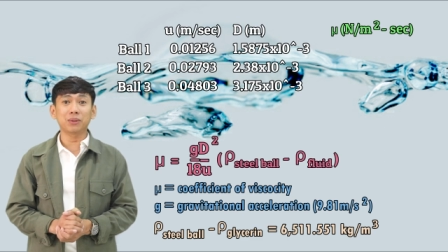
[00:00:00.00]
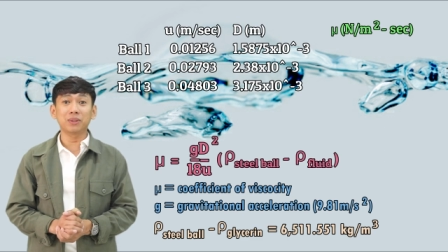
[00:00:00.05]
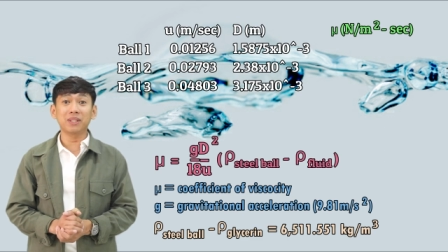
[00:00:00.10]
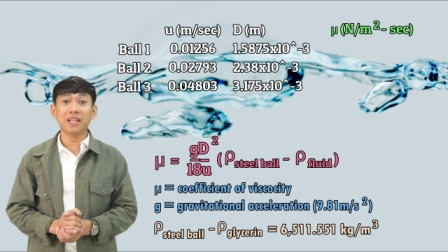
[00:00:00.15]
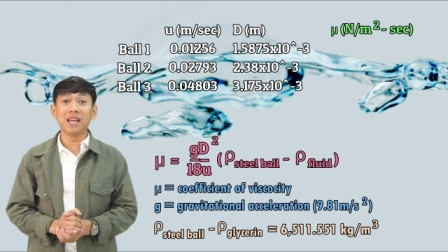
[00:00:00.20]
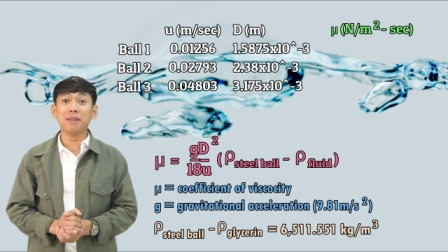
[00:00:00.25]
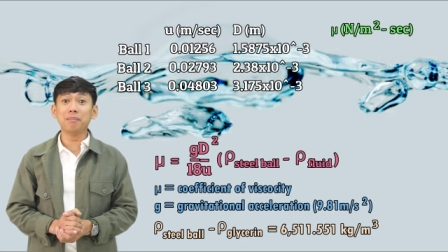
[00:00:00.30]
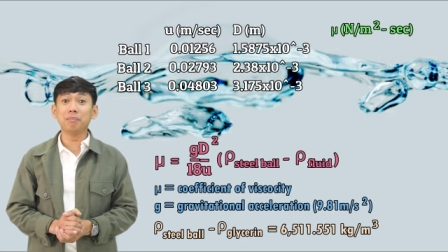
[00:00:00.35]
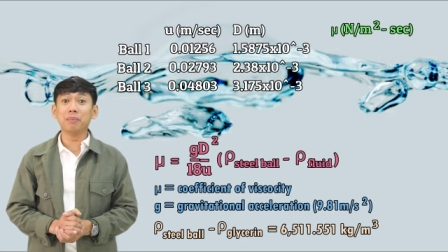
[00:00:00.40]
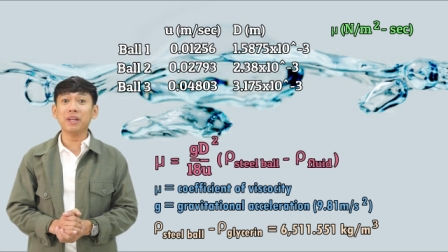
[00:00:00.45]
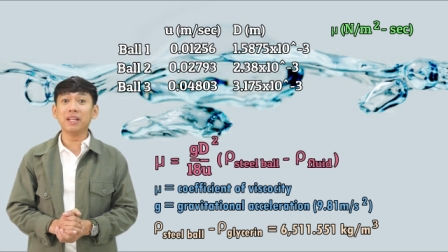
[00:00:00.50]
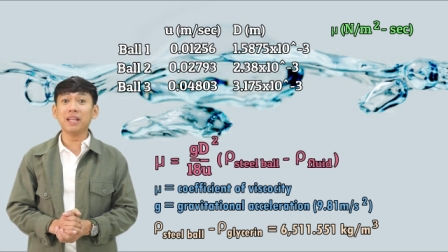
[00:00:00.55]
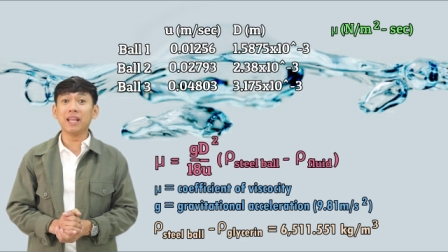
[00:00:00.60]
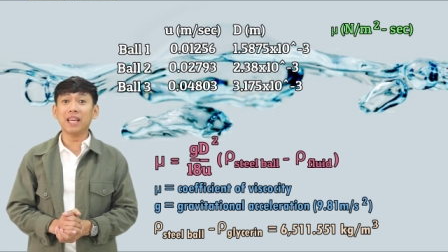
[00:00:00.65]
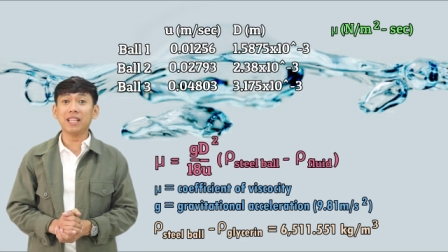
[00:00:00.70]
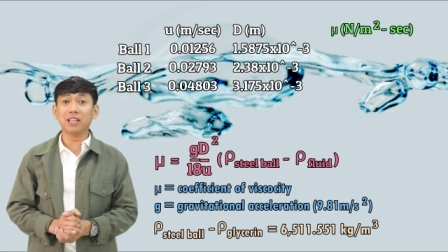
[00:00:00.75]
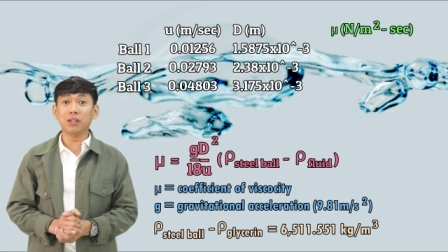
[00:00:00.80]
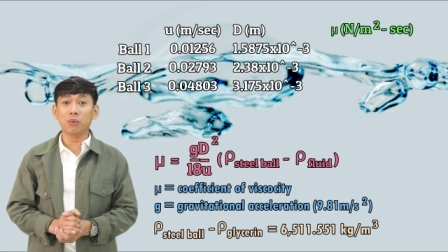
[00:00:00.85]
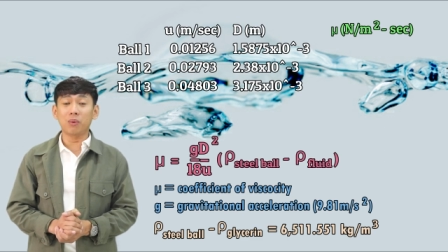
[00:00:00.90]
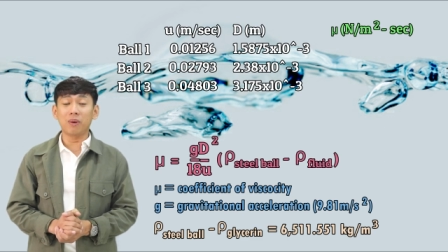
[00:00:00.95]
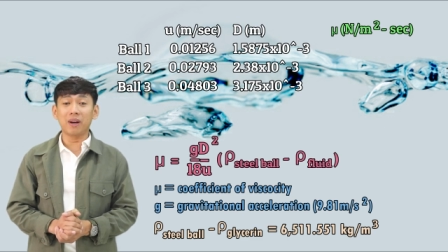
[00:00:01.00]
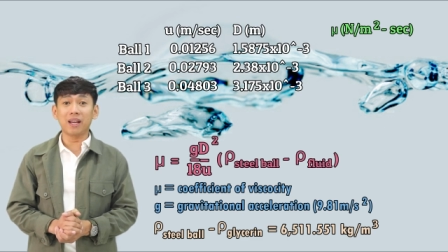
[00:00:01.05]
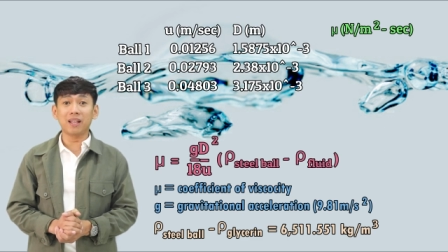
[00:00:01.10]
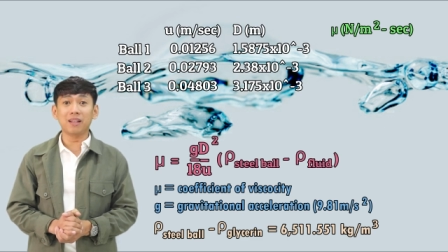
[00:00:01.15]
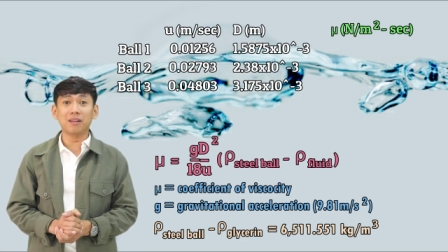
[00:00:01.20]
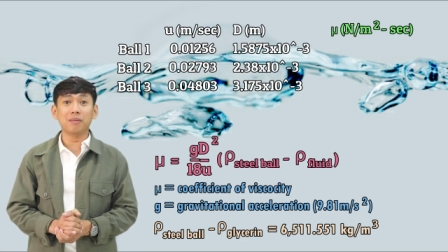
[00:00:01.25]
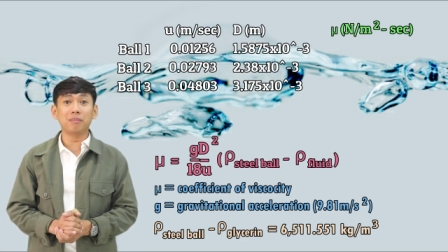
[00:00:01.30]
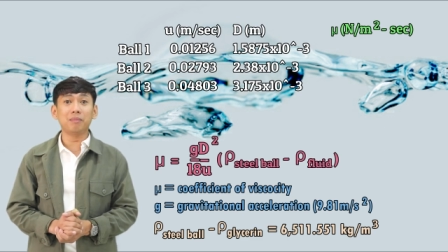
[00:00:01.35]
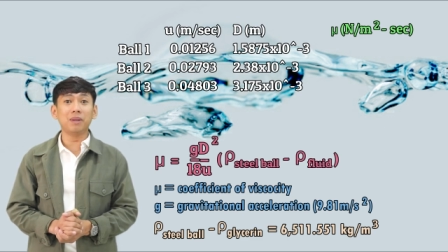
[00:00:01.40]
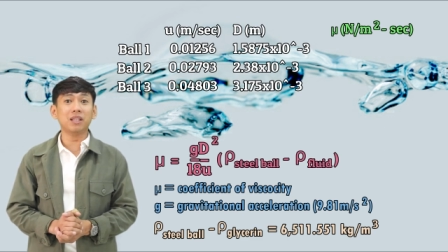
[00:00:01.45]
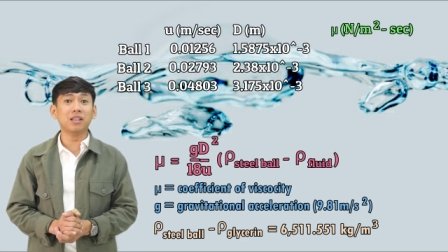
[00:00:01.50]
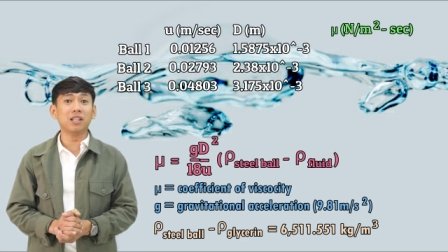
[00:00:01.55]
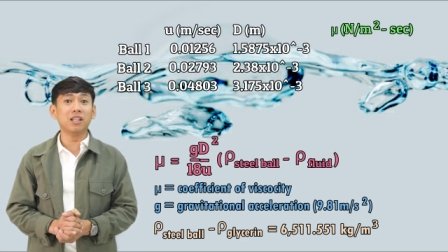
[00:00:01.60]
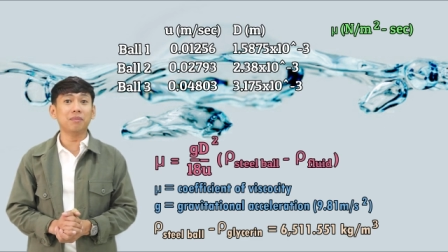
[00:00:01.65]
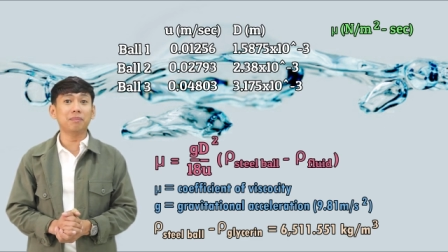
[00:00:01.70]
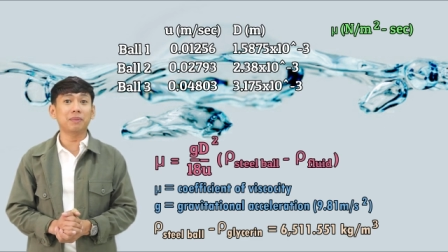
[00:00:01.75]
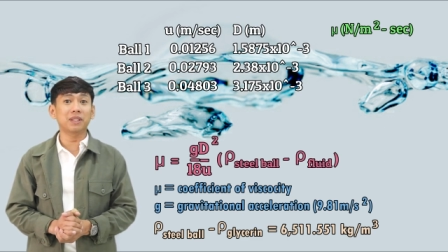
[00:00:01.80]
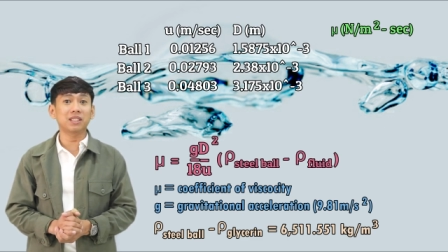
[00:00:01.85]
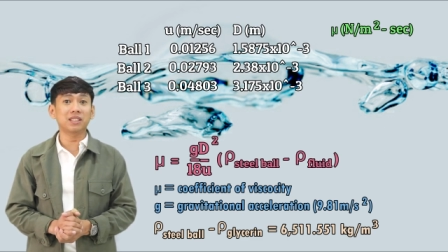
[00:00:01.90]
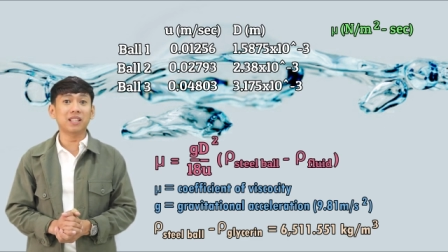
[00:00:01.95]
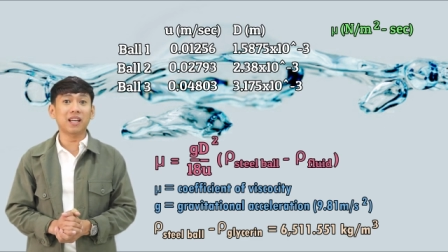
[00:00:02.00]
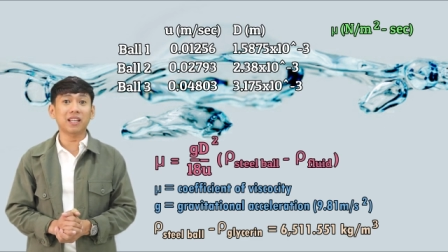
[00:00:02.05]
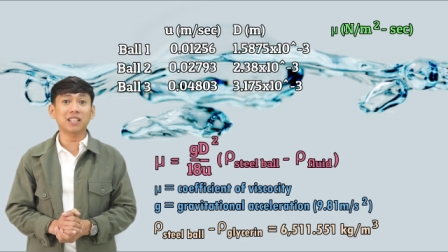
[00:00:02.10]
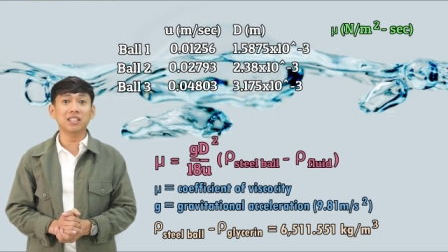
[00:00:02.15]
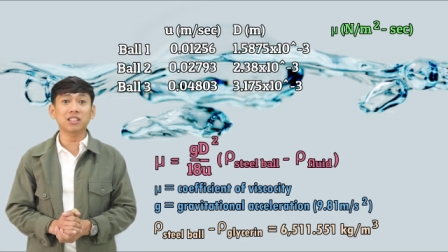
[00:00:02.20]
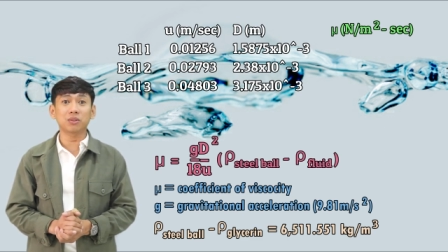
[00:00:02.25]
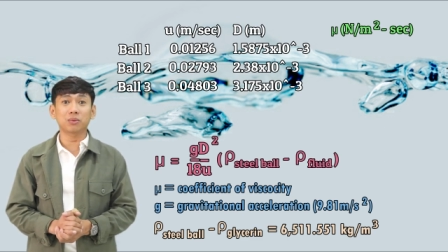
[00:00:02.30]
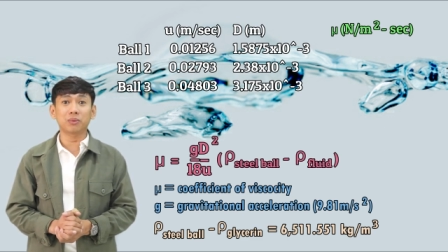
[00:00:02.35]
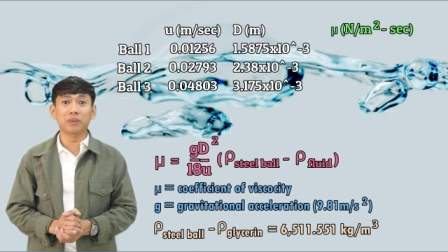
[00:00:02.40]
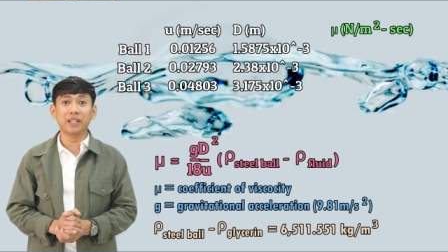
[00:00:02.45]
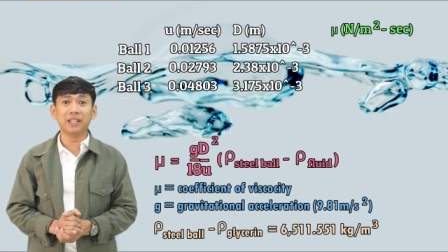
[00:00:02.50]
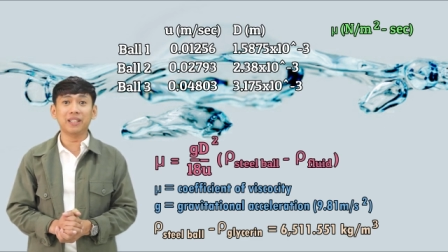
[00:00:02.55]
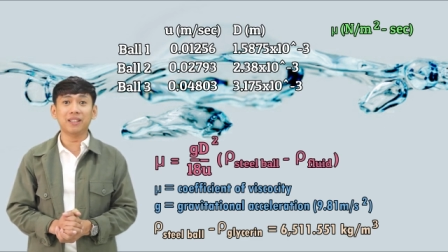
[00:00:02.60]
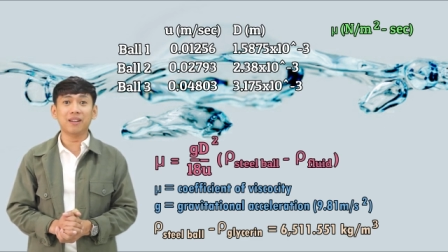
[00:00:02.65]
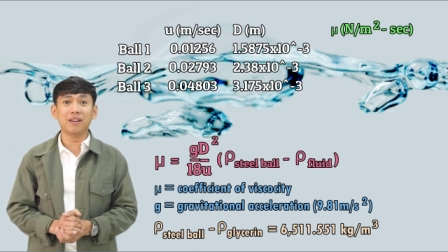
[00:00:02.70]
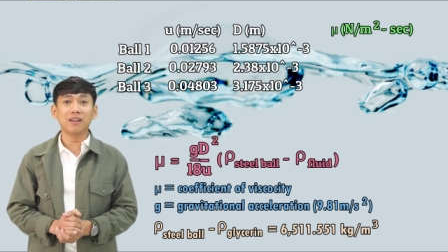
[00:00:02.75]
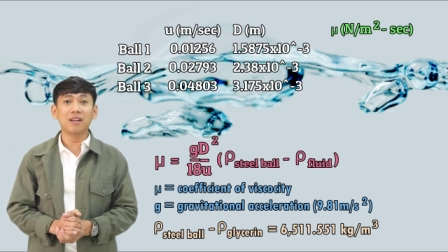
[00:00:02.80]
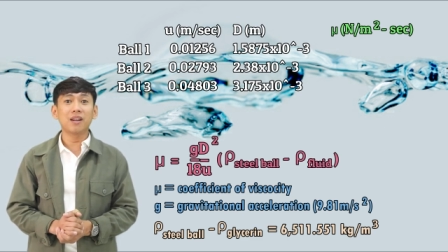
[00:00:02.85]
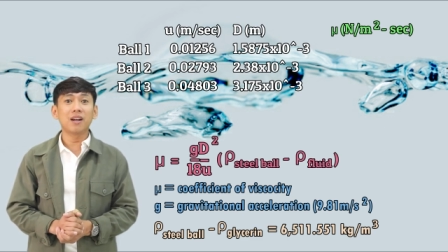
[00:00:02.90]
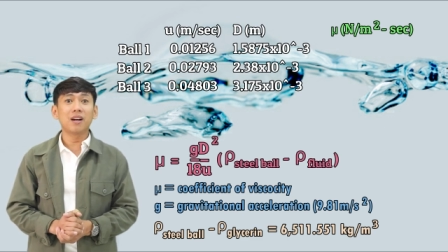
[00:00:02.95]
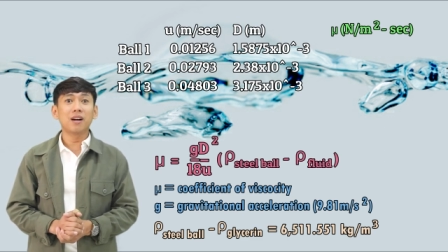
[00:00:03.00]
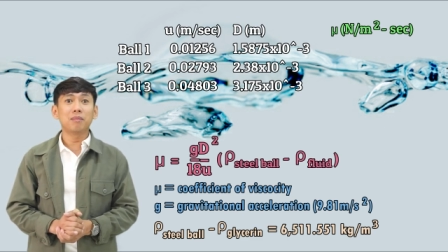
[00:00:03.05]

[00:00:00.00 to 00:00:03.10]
to 9.81 meter per second squared